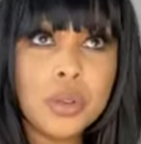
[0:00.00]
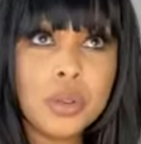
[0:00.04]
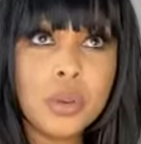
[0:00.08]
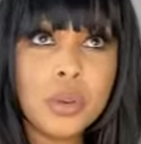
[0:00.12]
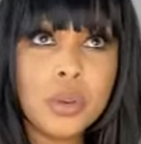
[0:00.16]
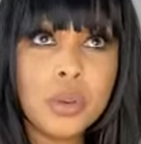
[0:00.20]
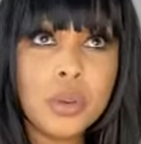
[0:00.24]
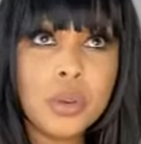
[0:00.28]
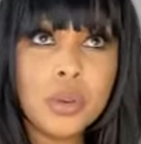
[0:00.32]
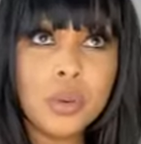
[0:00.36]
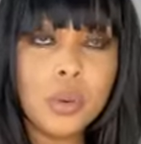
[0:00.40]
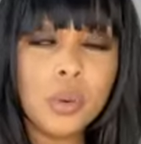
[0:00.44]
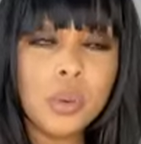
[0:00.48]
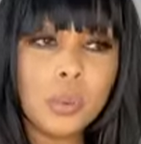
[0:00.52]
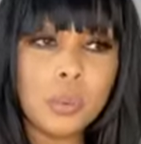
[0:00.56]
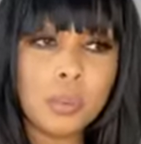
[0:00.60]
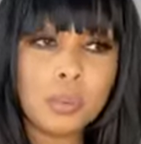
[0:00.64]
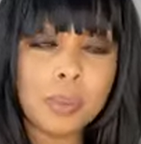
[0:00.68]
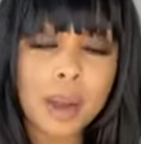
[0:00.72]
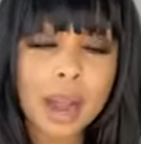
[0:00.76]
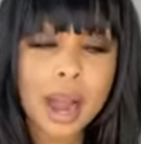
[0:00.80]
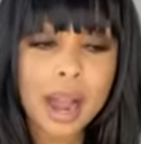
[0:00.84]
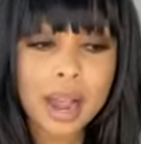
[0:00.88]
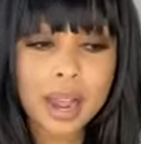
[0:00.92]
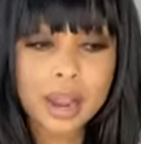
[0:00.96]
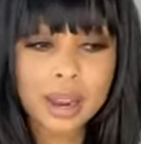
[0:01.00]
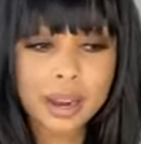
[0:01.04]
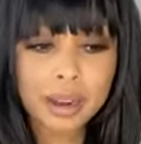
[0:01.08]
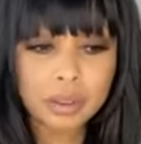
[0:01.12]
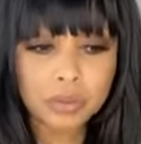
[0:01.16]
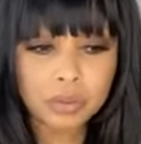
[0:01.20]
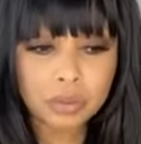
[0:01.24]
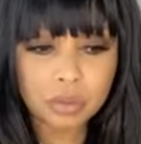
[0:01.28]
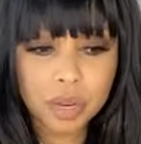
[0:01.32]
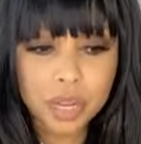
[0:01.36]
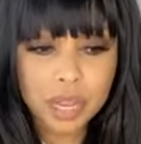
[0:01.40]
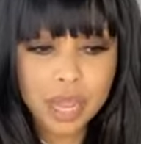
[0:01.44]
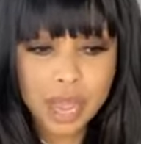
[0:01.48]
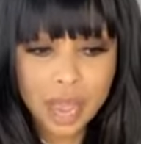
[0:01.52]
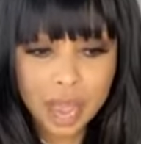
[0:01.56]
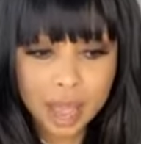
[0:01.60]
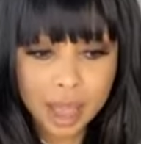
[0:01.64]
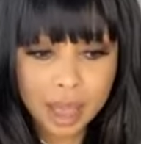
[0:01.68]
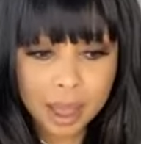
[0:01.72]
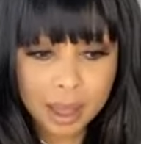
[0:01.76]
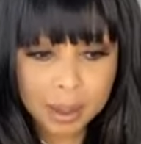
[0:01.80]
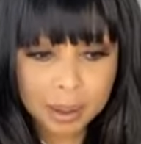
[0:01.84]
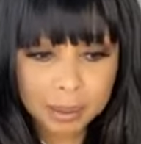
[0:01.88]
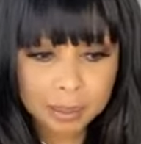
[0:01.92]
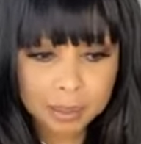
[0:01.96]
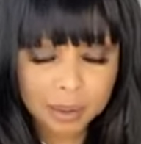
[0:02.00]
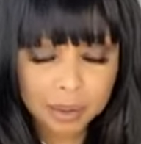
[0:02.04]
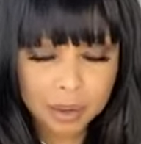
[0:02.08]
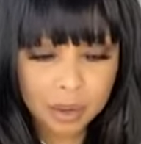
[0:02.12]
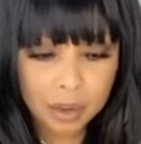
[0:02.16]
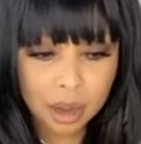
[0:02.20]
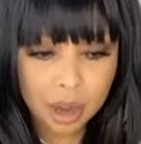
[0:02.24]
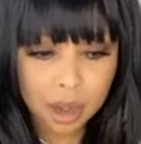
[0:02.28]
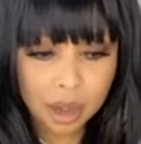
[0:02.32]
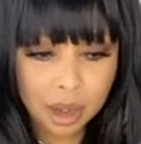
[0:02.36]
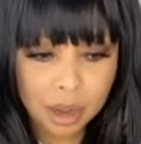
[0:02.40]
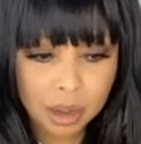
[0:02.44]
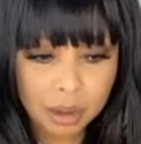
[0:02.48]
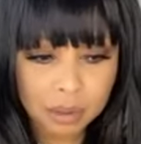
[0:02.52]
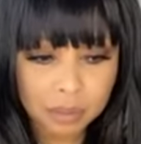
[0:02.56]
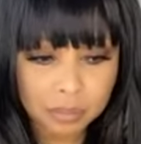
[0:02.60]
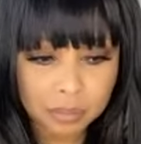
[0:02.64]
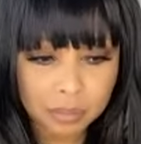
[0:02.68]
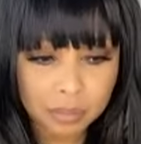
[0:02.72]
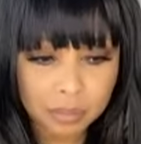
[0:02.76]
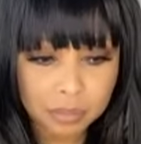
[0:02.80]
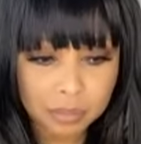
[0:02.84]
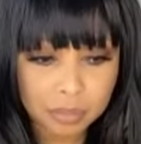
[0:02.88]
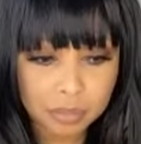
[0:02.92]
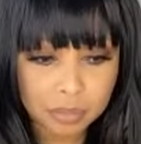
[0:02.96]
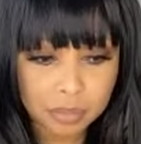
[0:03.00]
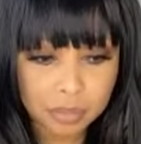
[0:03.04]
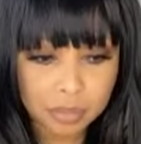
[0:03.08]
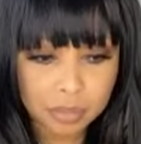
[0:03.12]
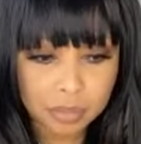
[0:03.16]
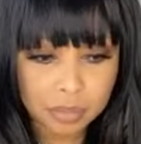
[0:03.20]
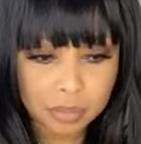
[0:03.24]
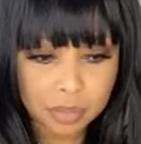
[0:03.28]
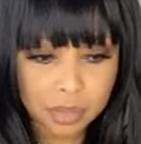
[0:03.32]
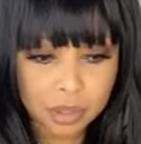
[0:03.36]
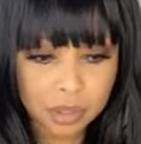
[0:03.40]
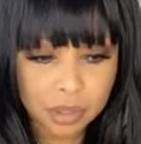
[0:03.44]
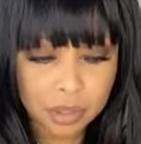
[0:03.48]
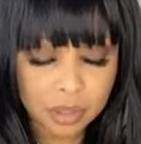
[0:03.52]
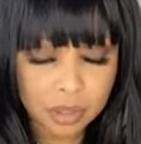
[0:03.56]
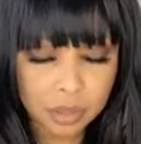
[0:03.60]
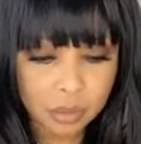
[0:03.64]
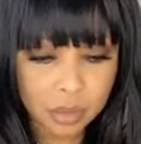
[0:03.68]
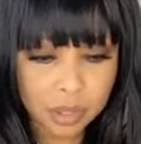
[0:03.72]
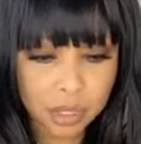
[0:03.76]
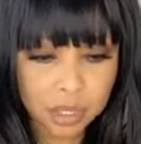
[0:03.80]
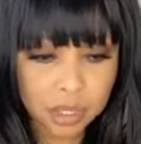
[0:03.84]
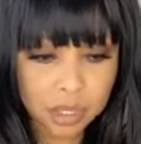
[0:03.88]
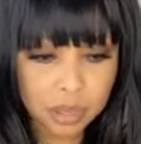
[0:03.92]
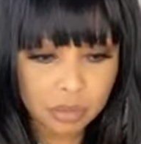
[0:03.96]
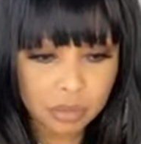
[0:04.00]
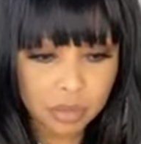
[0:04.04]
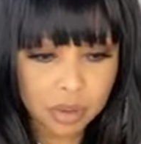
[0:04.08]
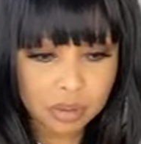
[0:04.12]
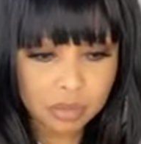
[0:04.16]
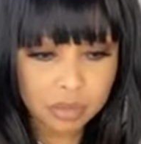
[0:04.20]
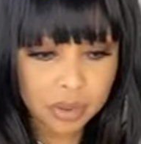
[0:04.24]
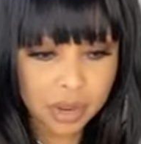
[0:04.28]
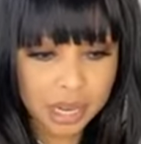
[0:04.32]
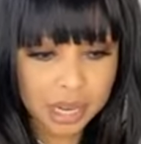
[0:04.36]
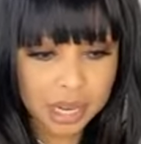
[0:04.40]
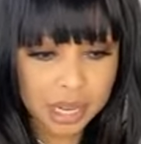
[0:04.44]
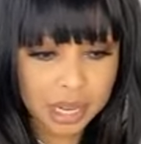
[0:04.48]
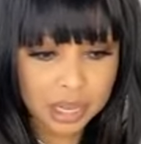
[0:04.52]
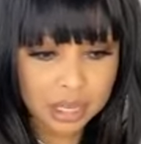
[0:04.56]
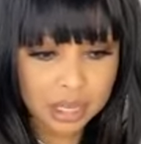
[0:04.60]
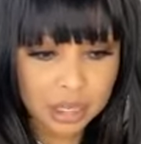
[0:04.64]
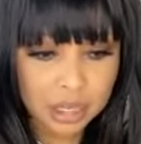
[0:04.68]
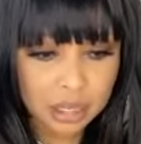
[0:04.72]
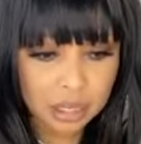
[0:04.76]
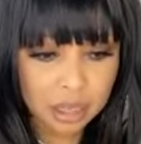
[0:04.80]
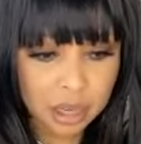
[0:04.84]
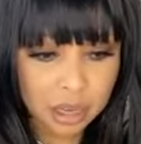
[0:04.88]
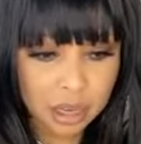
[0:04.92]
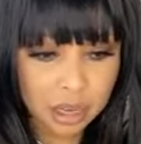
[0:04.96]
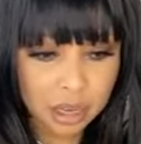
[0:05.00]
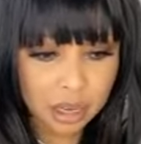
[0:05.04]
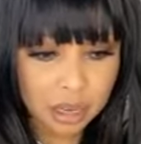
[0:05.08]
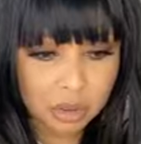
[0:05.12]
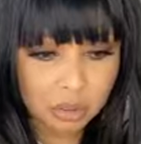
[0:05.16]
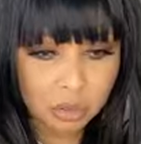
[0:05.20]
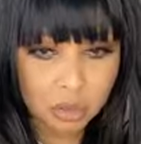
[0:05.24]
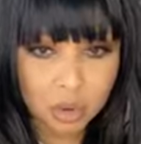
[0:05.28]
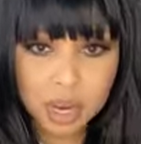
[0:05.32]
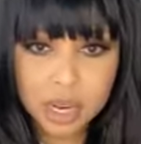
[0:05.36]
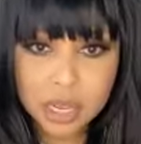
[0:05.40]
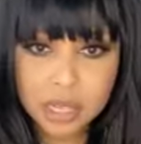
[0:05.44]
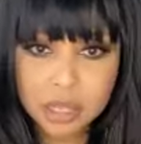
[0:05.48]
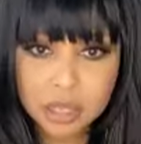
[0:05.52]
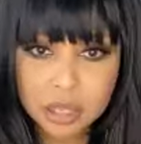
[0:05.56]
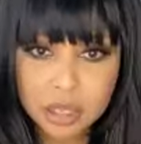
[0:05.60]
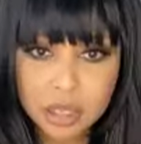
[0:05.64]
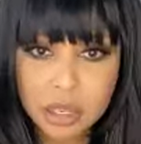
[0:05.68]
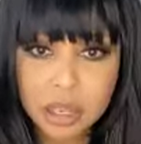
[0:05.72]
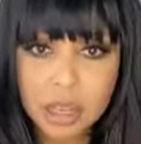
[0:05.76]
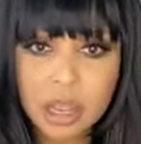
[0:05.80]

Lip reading: you buy, rehab, what is it? Refinance and rent.